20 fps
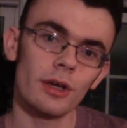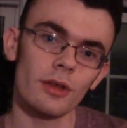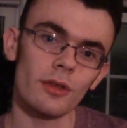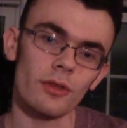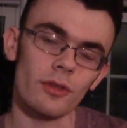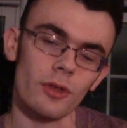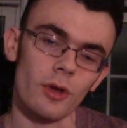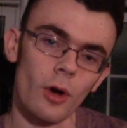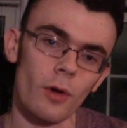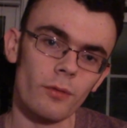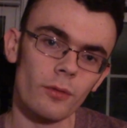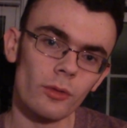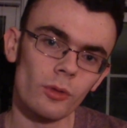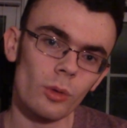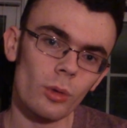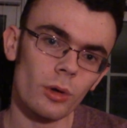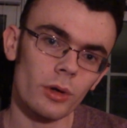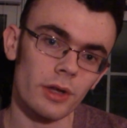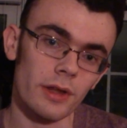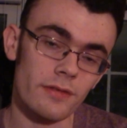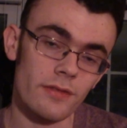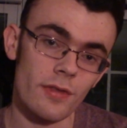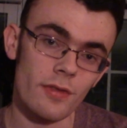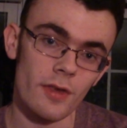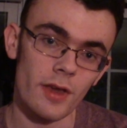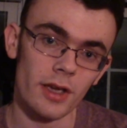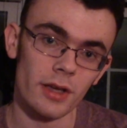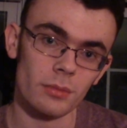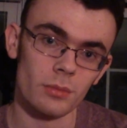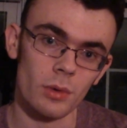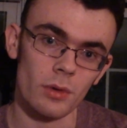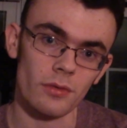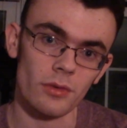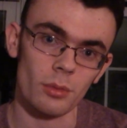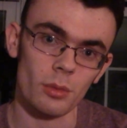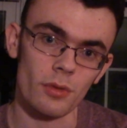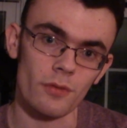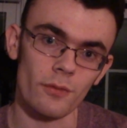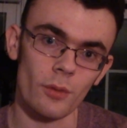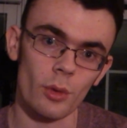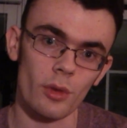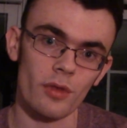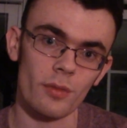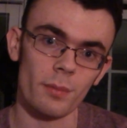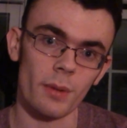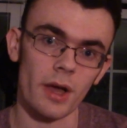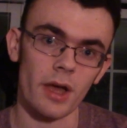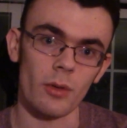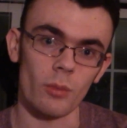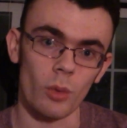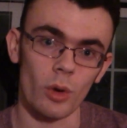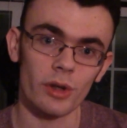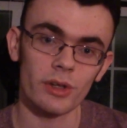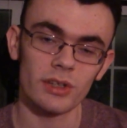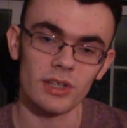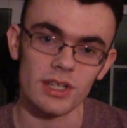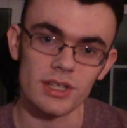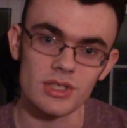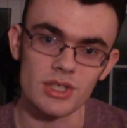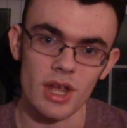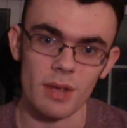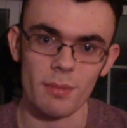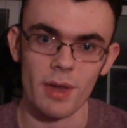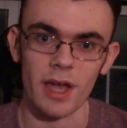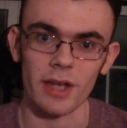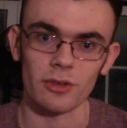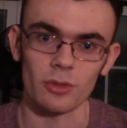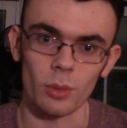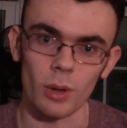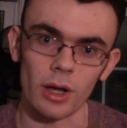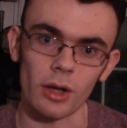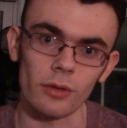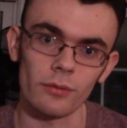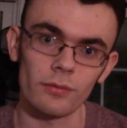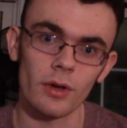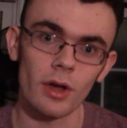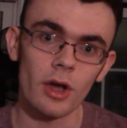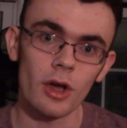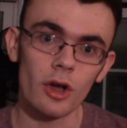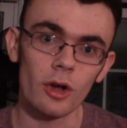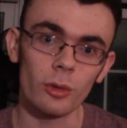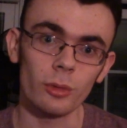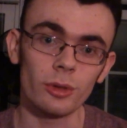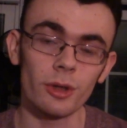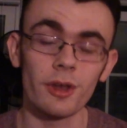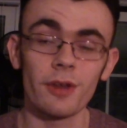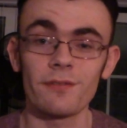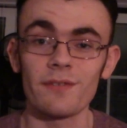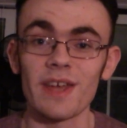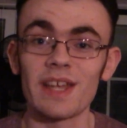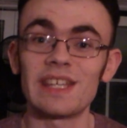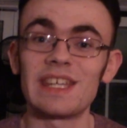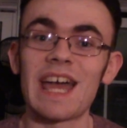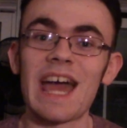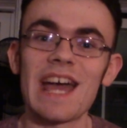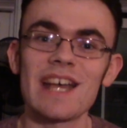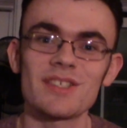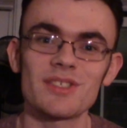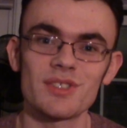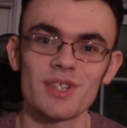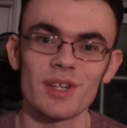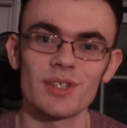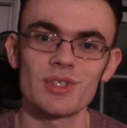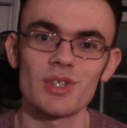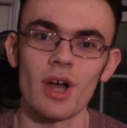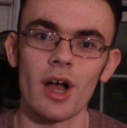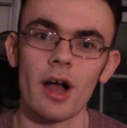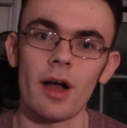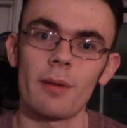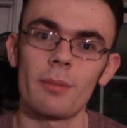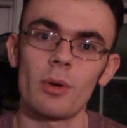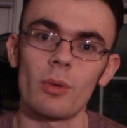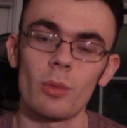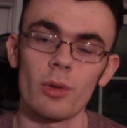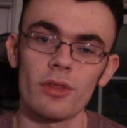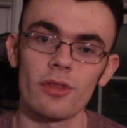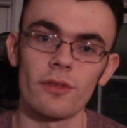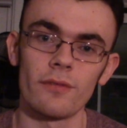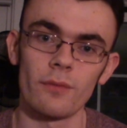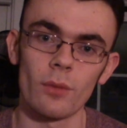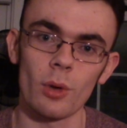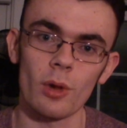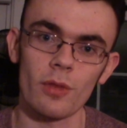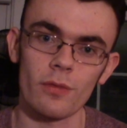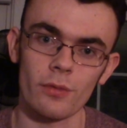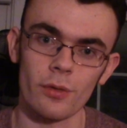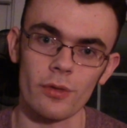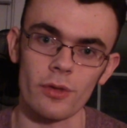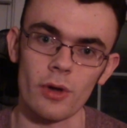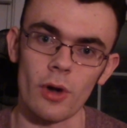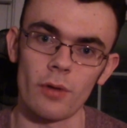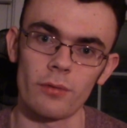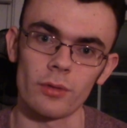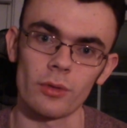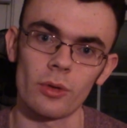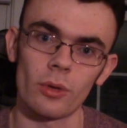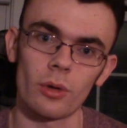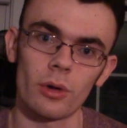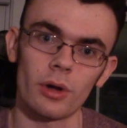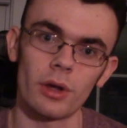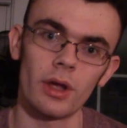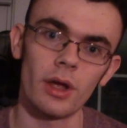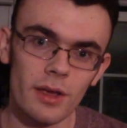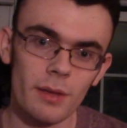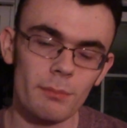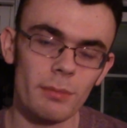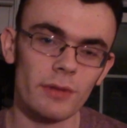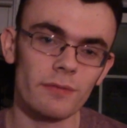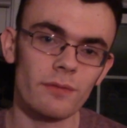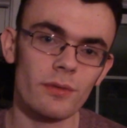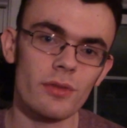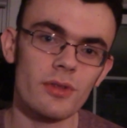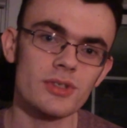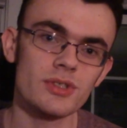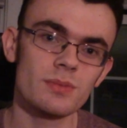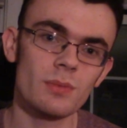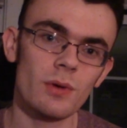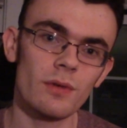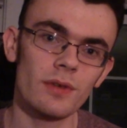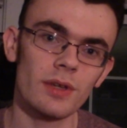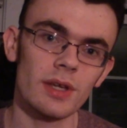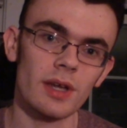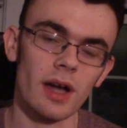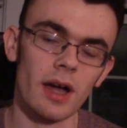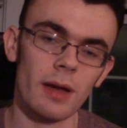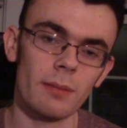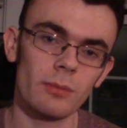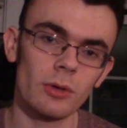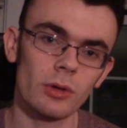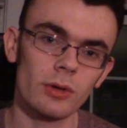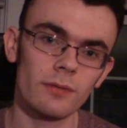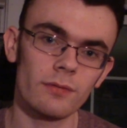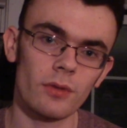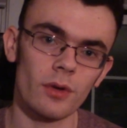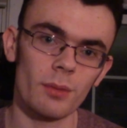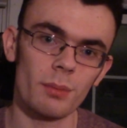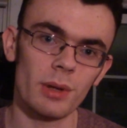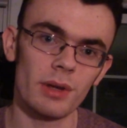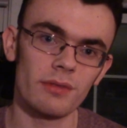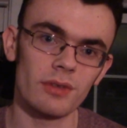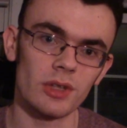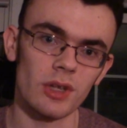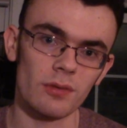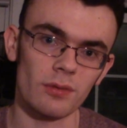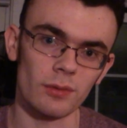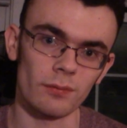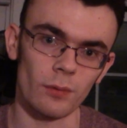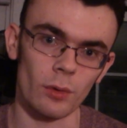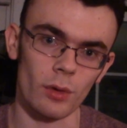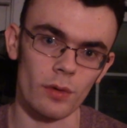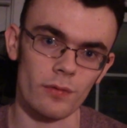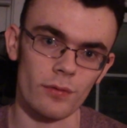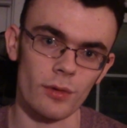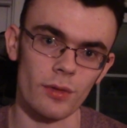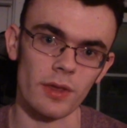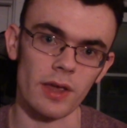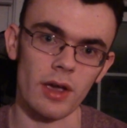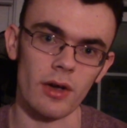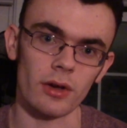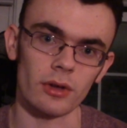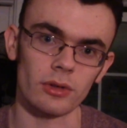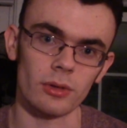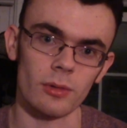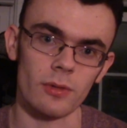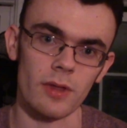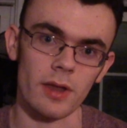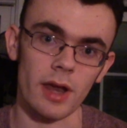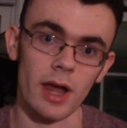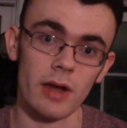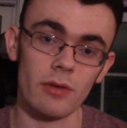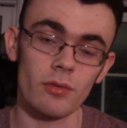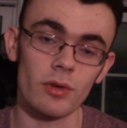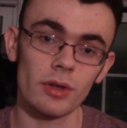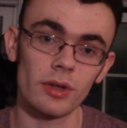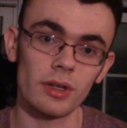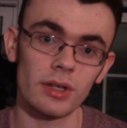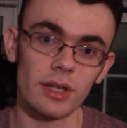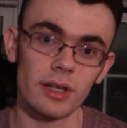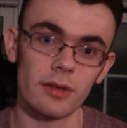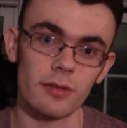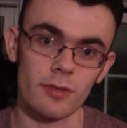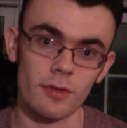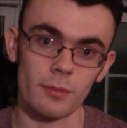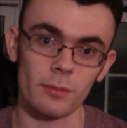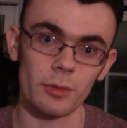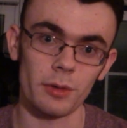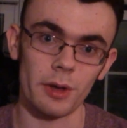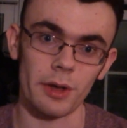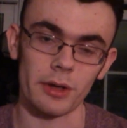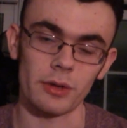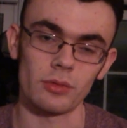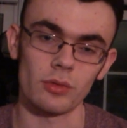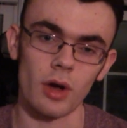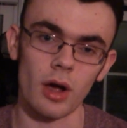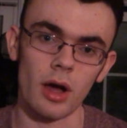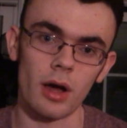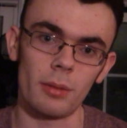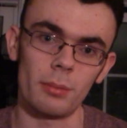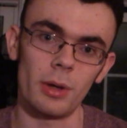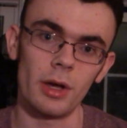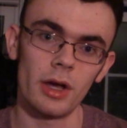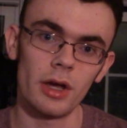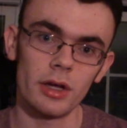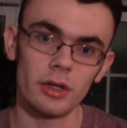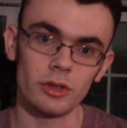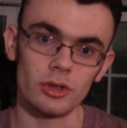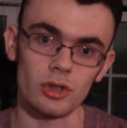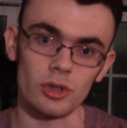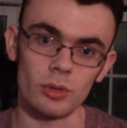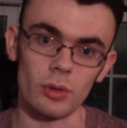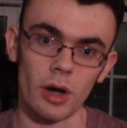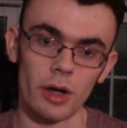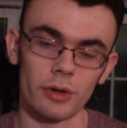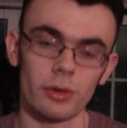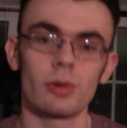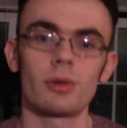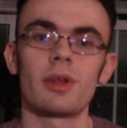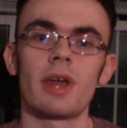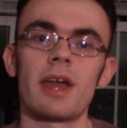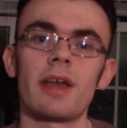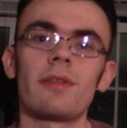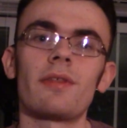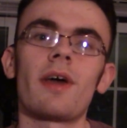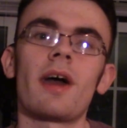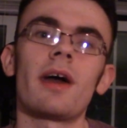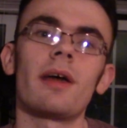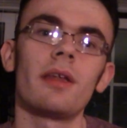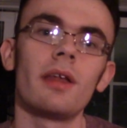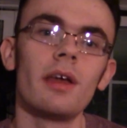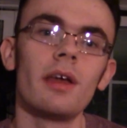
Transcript: The Overlord in the second movie was voiced by one TJ Mac 12, who did a fantastic job with the voice for the Overlord, but for this movie, I'm looking for a bit of a different voice for the character that I really needed someone like Rob to undertake that.